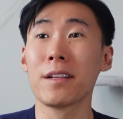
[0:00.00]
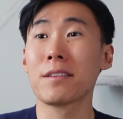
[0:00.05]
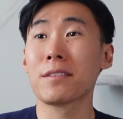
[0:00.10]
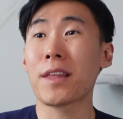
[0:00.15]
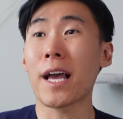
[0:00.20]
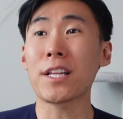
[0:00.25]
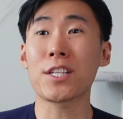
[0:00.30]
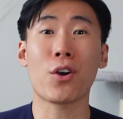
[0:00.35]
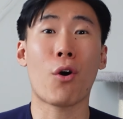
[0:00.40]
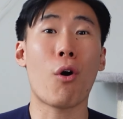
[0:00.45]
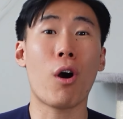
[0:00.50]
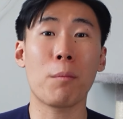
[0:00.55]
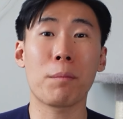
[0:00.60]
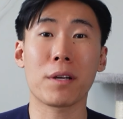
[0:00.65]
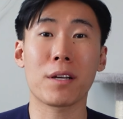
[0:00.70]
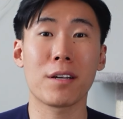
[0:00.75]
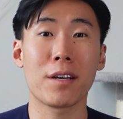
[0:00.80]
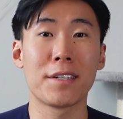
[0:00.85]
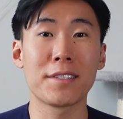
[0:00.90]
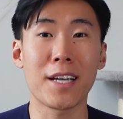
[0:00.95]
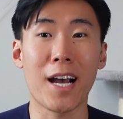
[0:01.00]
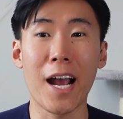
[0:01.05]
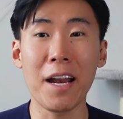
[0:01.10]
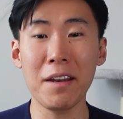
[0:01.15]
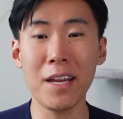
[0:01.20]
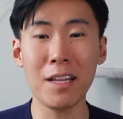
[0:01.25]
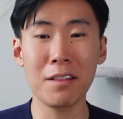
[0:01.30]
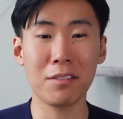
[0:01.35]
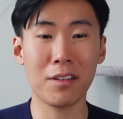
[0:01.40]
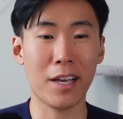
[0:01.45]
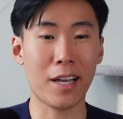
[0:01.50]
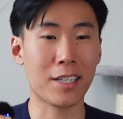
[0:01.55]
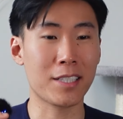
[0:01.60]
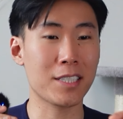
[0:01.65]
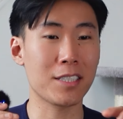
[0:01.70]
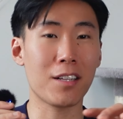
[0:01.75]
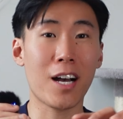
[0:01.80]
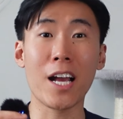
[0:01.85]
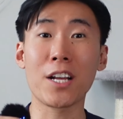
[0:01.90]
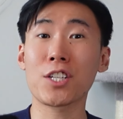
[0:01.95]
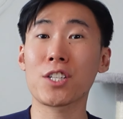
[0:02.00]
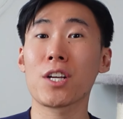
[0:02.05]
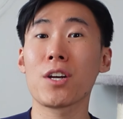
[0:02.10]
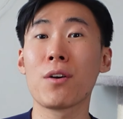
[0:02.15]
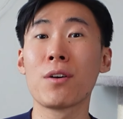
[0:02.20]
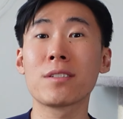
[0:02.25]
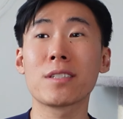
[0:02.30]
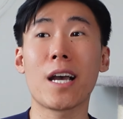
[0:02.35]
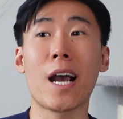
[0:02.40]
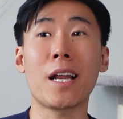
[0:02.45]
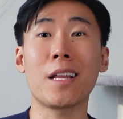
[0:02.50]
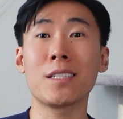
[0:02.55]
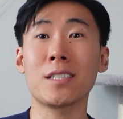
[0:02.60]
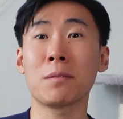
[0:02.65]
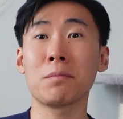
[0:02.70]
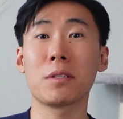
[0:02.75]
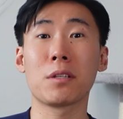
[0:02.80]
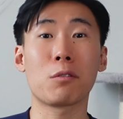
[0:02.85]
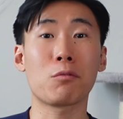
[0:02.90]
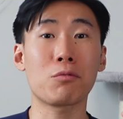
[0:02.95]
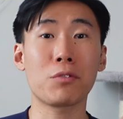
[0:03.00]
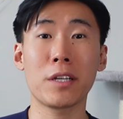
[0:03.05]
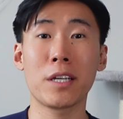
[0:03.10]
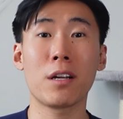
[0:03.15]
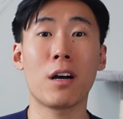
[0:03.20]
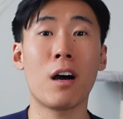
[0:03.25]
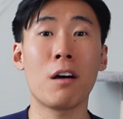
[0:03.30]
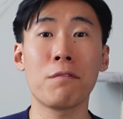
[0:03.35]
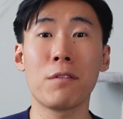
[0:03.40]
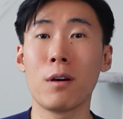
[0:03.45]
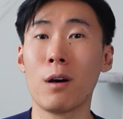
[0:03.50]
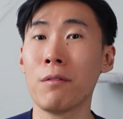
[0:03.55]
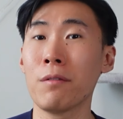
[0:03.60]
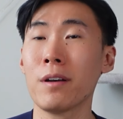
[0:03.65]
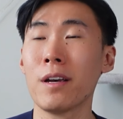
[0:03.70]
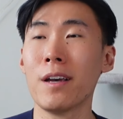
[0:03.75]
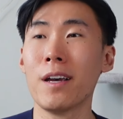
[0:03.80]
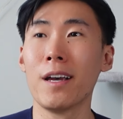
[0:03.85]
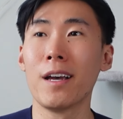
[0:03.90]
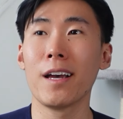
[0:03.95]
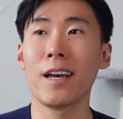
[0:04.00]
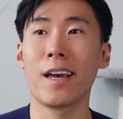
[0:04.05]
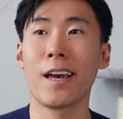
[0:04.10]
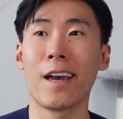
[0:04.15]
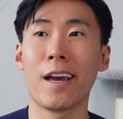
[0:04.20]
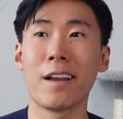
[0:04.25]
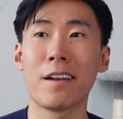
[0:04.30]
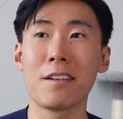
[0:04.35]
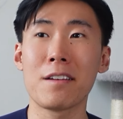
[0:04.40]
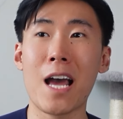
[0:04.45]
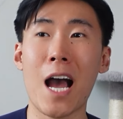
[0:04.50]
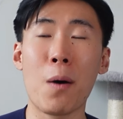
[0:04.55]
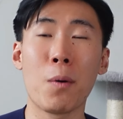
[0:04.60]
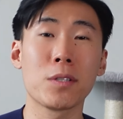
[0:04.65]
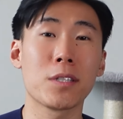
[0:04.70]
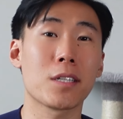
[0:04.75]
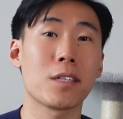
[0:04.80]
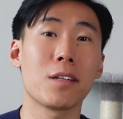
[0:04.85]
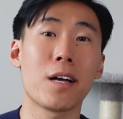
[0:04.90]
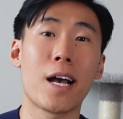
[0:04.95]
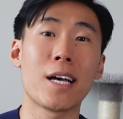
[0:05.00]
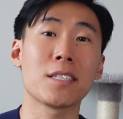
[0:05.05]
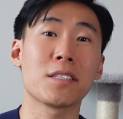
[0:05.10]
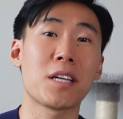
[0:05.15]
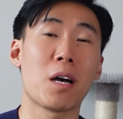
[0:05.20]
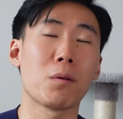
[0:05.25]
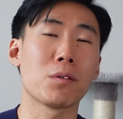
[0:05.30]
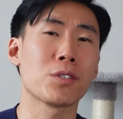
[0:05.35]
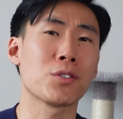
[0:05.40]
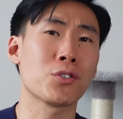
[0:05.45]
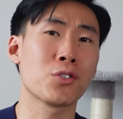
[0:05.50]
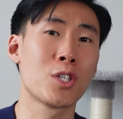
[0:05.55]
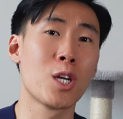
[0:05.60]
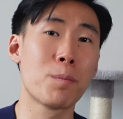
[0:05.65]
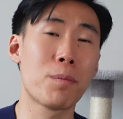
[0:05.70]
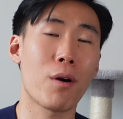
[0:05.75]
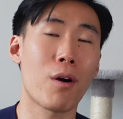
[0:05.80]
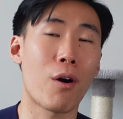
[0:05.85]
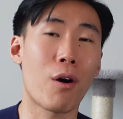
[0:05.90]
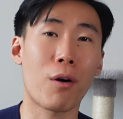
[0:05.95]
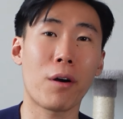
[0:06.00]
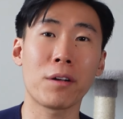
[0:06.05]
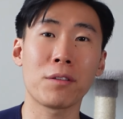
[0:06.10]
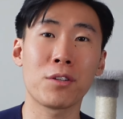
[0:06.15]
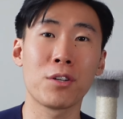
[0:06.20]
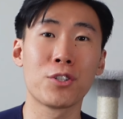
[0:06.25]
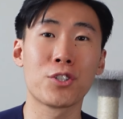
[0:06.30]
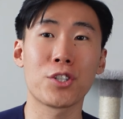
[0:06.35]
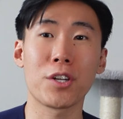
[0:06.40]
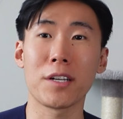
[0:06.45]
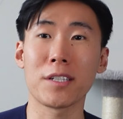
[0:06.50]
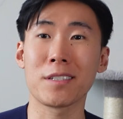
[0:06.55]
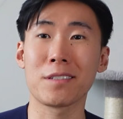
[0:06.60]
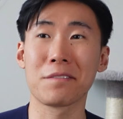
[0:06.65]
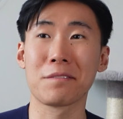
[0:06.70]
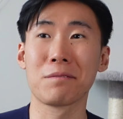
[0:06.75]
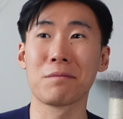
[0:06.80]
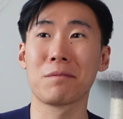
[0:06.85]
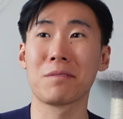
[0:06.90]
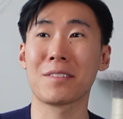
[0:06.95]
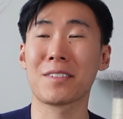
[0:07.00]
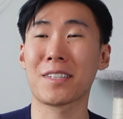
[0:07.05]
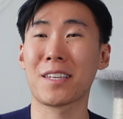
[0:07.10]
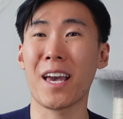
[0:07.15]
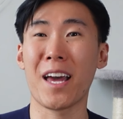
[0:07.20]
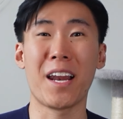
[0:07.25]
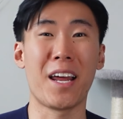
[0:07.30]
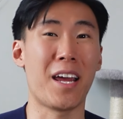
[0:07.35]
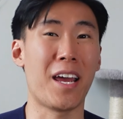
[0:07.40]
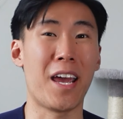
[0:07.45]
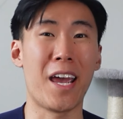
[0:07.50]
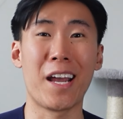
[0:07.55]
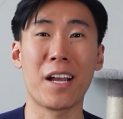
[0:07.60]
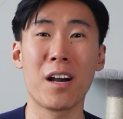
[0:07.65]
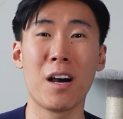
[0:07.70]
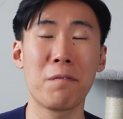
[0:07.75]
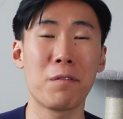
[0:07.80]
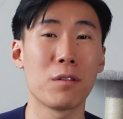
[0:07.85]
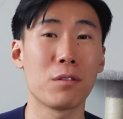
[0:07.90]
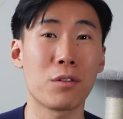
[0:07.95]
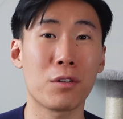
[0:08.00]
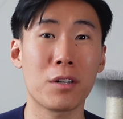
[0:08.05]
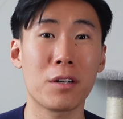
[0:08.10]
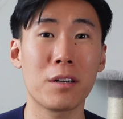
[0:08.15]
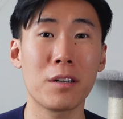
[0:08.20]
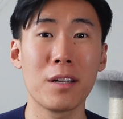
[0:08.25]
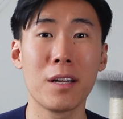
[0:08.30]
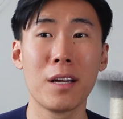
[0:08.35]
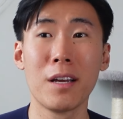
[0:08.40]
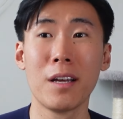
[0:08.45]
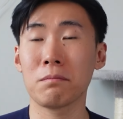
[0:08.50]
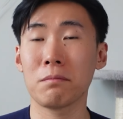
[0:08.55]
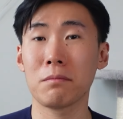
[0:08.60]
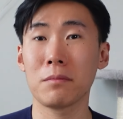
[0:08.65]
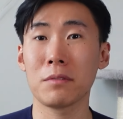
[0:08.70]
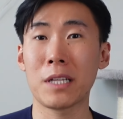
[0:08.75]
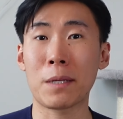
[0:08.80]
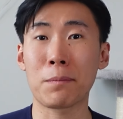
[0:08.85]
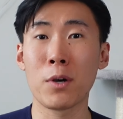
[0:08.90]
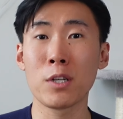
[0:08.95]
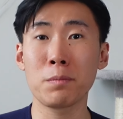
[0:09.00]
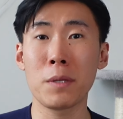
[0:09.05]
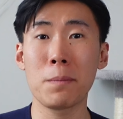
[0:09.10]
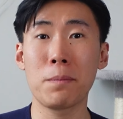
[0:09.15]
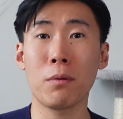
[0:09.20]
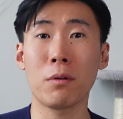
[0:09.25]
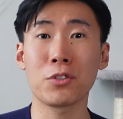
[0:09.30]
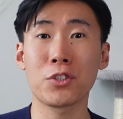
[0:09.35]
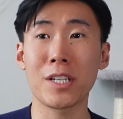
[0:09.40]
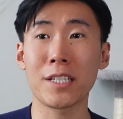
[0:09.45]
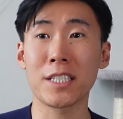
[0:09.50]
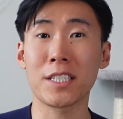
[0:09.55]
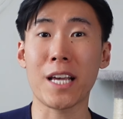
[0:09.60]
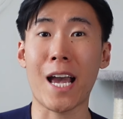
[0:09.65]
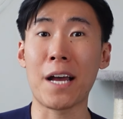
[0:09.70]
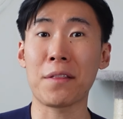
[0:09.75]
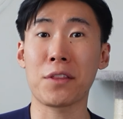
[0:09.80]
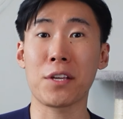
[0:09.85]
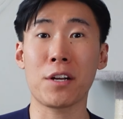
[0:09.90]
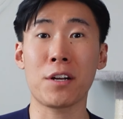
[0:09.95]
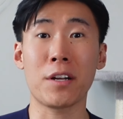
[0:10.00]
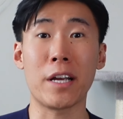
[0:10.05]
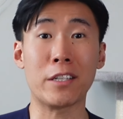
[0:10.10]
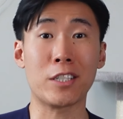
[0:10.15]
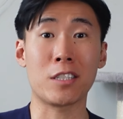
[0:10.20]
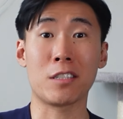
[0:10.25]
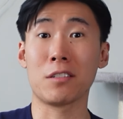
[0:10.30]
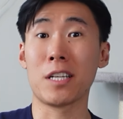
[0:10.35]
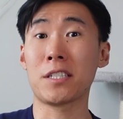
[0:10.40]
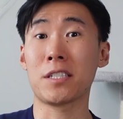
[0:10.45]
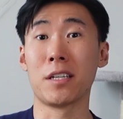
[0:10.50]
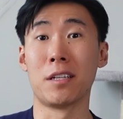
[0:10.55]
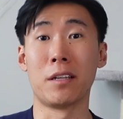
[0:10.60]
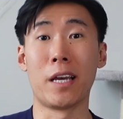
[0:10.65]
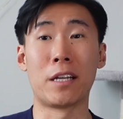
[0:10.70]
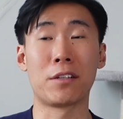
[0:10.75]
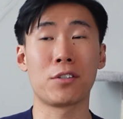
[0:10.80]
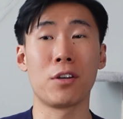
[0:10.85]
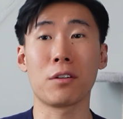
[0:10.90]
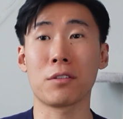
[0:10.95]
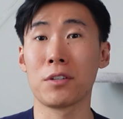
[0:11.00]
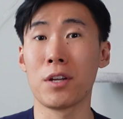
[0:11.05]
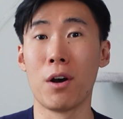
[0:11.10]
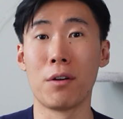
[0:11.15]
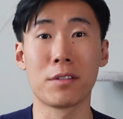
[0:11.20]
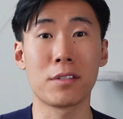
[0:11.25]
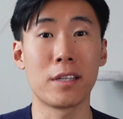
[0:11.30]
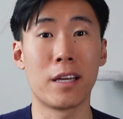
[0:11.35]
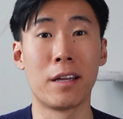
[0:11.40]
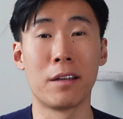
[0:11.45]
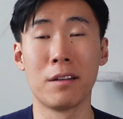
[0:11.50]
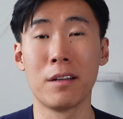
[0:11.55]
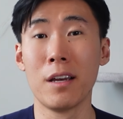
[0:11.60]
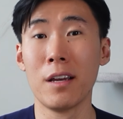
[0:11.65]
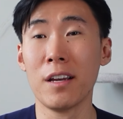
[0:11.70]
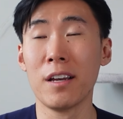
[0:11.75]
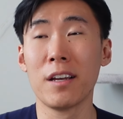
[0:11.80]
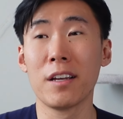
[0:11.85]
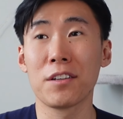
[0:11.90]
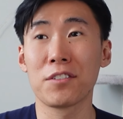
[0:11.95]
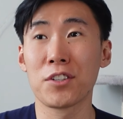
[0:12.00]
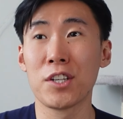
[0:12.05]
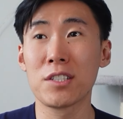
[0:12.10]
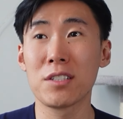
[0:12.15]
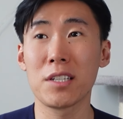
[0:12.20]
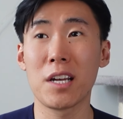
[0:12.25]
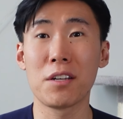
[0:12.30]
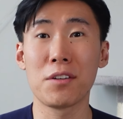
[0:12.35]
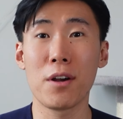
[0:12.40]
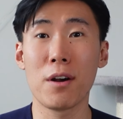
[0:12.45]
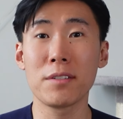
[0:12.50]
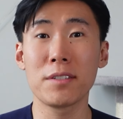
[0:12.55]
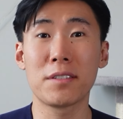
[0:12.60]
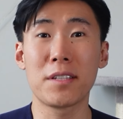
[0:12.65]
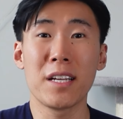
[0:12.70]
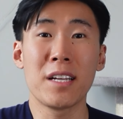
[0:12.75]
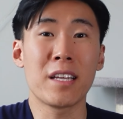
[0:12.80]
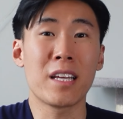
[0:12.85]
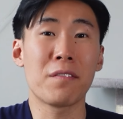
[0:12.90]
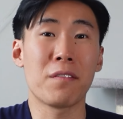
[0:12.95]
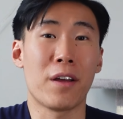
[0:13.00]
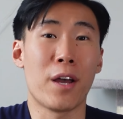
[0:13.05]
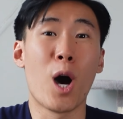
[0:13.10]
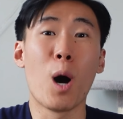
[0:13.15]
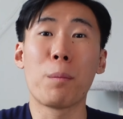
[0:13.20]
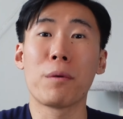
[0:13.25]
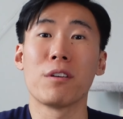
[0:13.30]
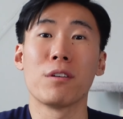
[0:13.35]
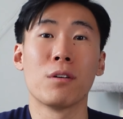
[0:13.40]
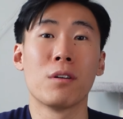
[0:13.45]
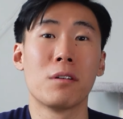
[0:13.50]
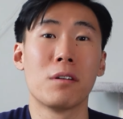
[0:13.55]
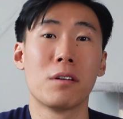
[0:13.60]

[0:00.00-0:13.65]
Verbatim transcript: that's hard because I need like slideshows, I need something to read off of. And that was a class that was super hard to just get a hang of and learn. Like most people just sat there and just listened and took notes and usually the notes didn't even help you.